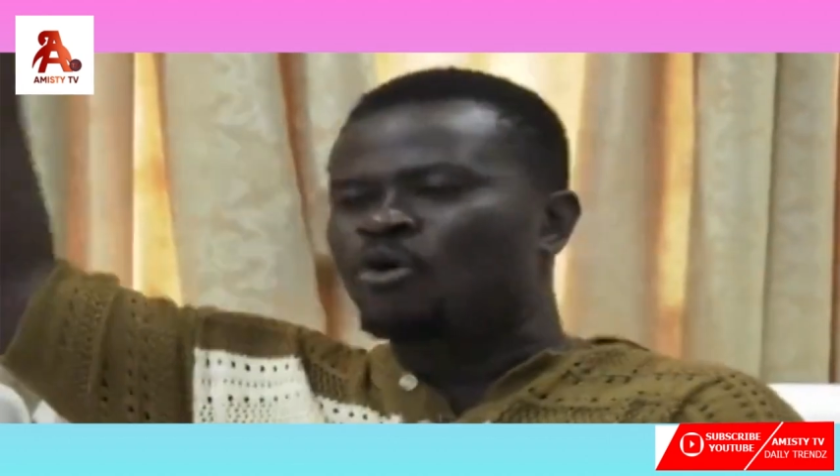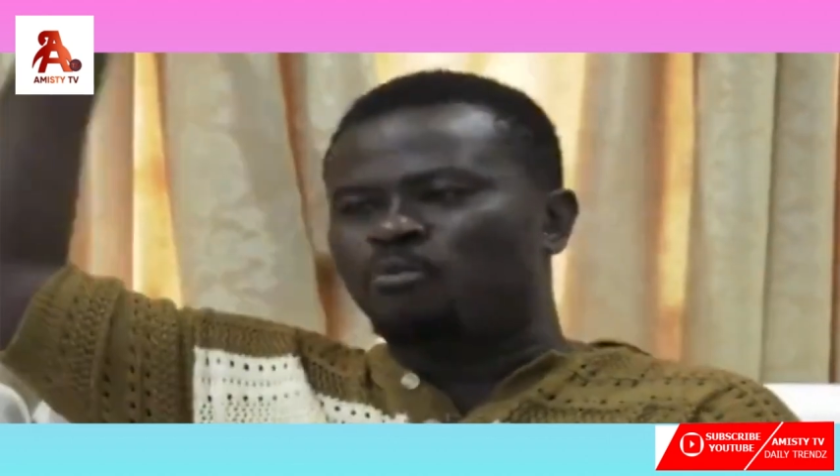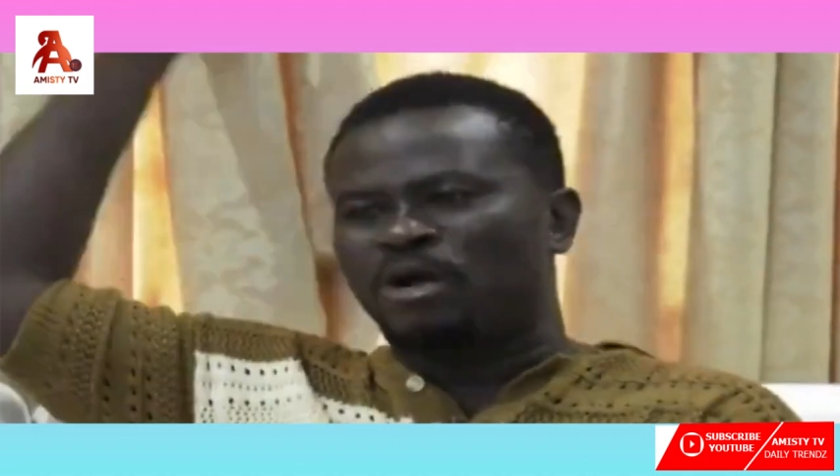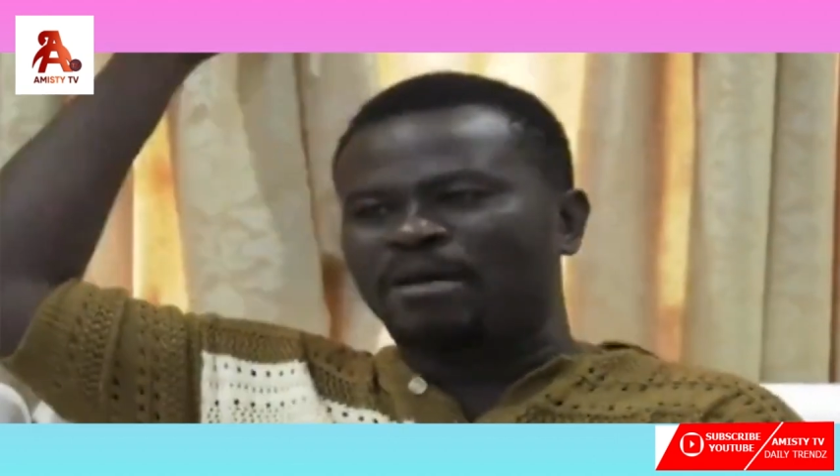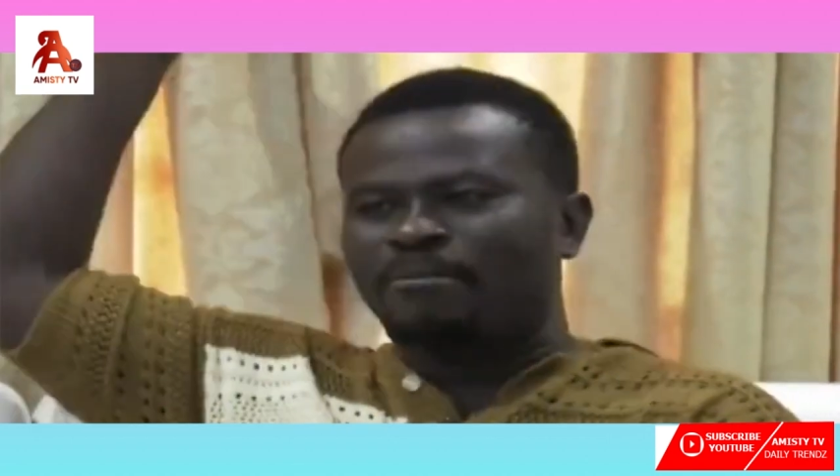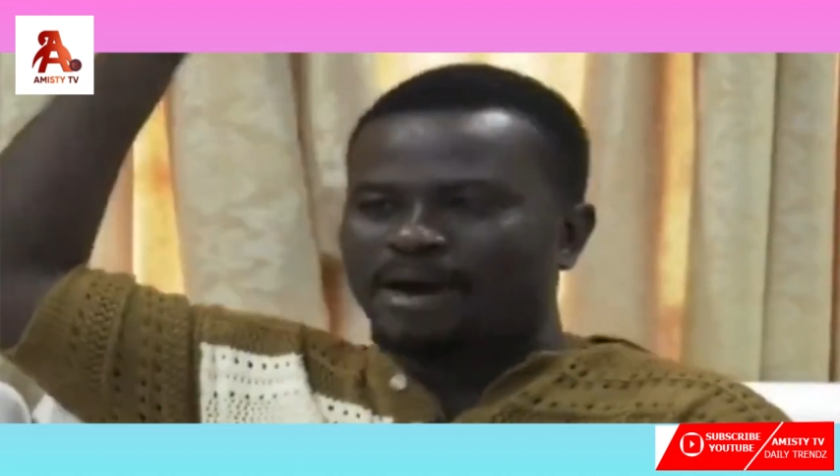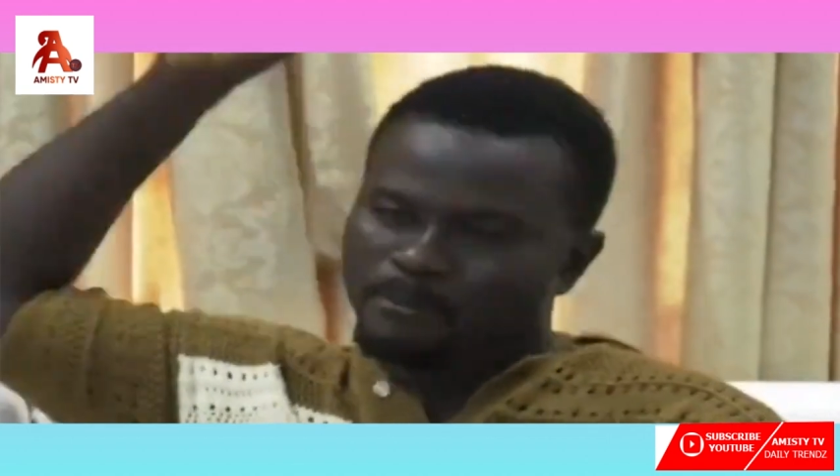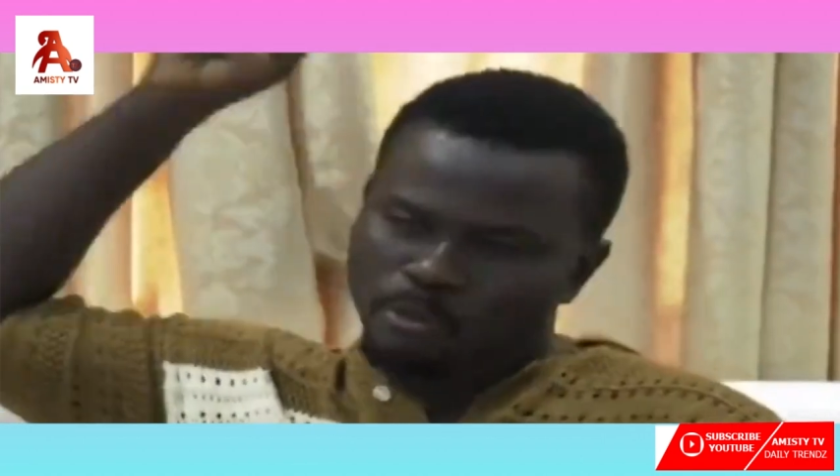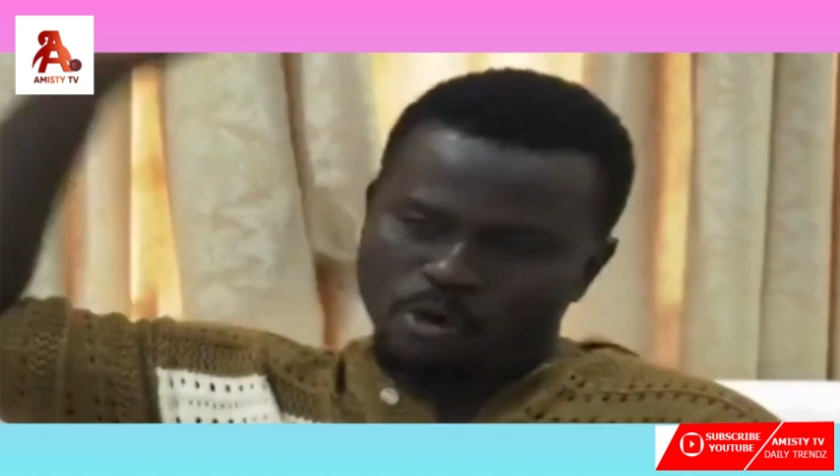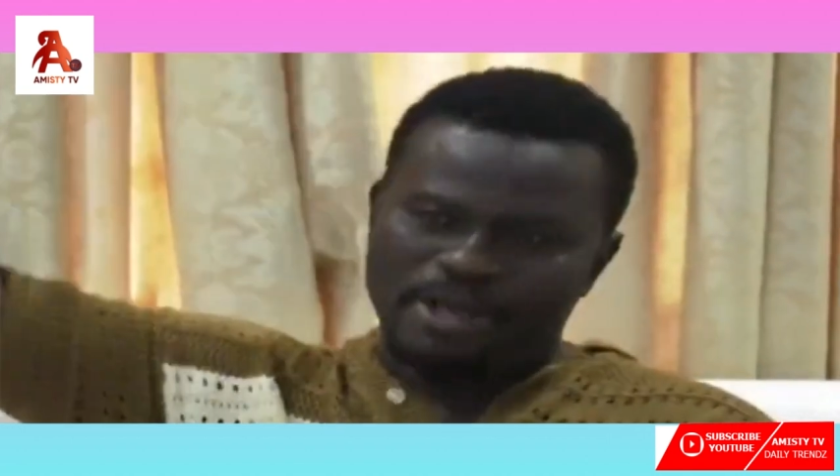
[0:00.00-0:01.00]

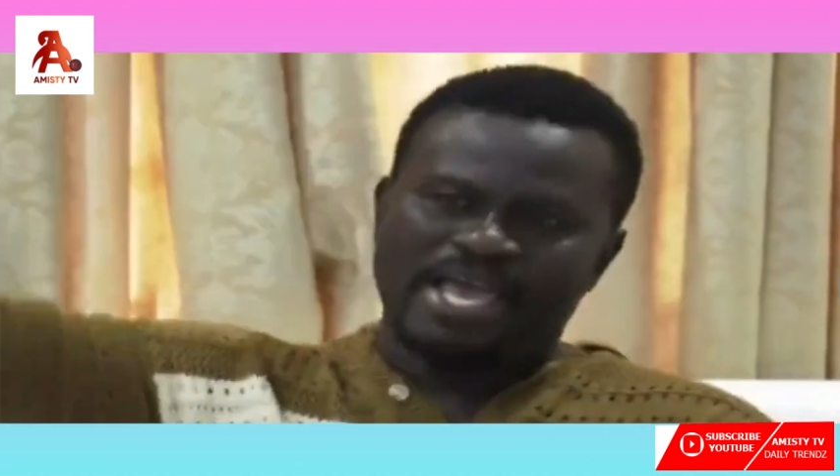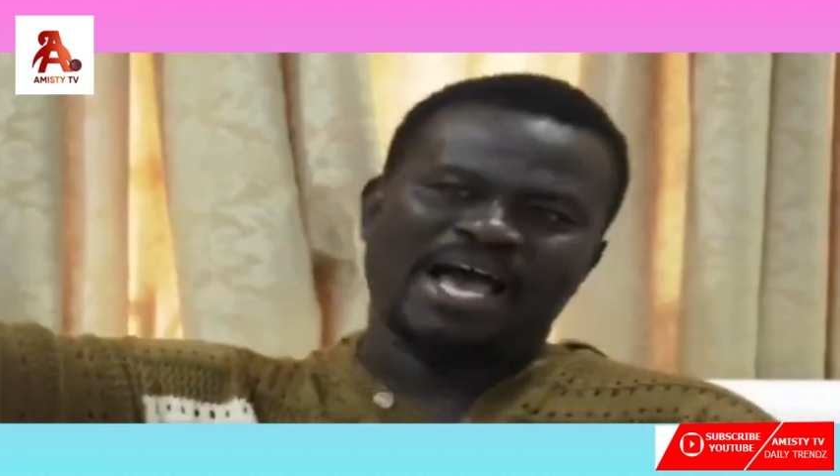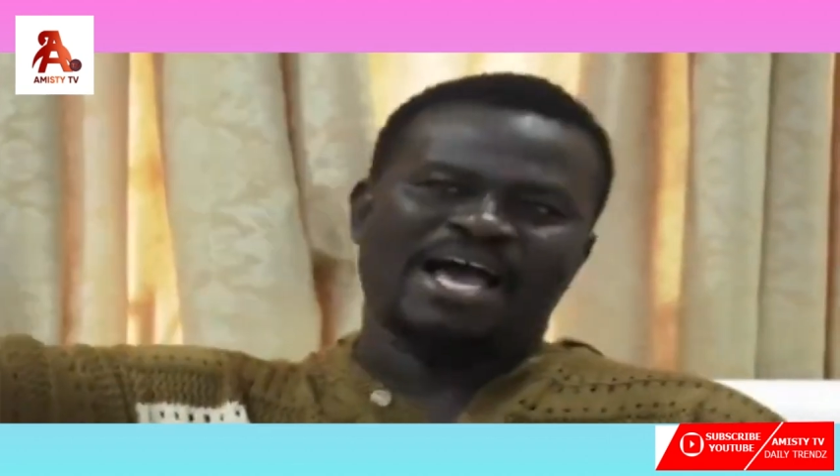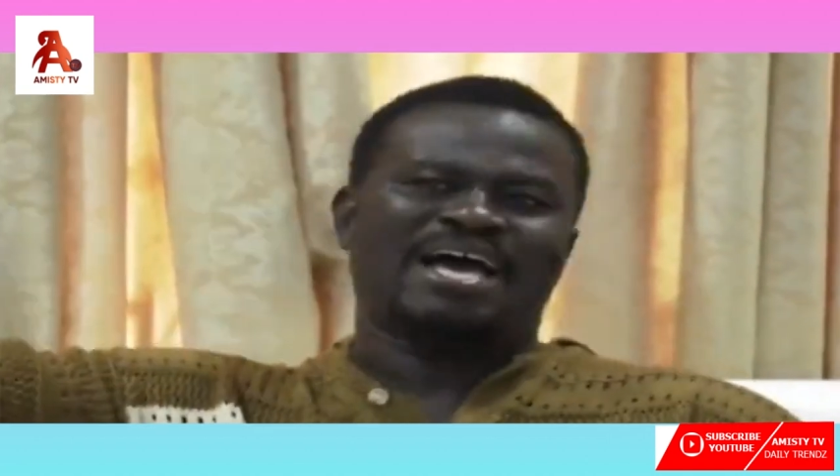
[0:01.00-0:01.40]
Bolibamboy,